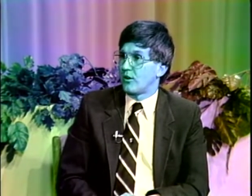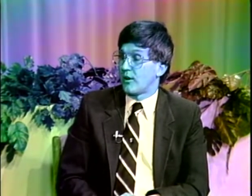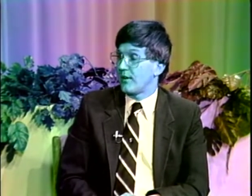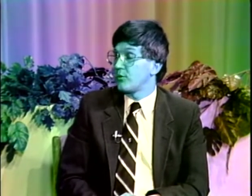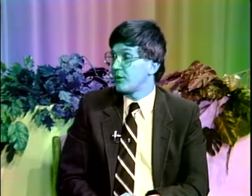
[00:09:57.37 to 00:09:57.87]
or
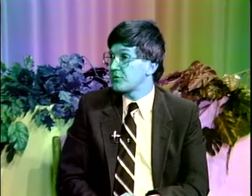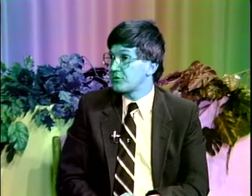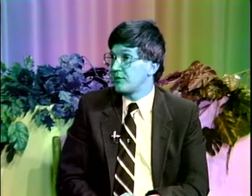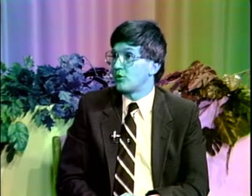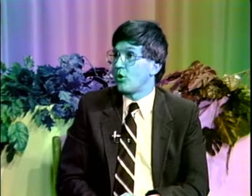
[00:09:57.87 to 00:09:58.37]
have no interest
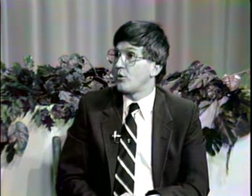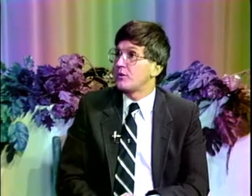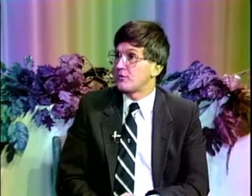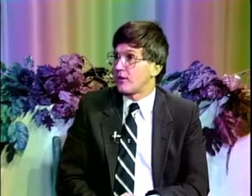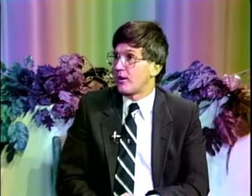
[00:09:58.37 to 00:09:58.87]
in even owning
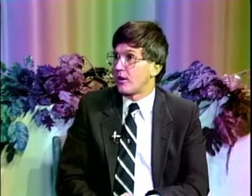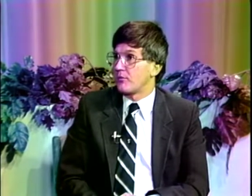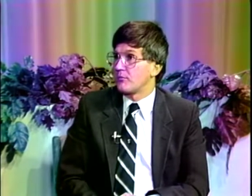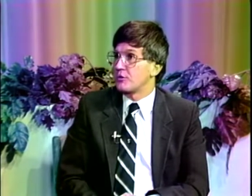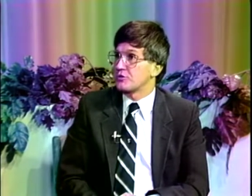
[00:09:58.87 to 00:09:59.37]
a
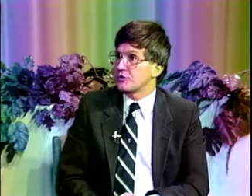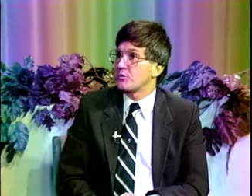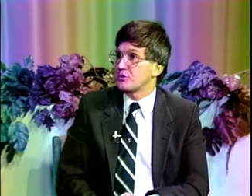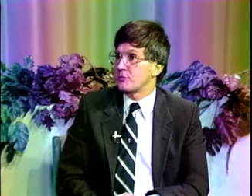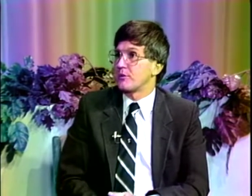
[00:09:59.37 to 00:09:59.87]
firearm, but just
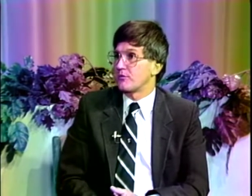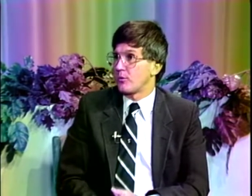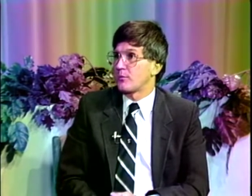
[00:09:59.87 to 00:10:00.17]
wish to be informed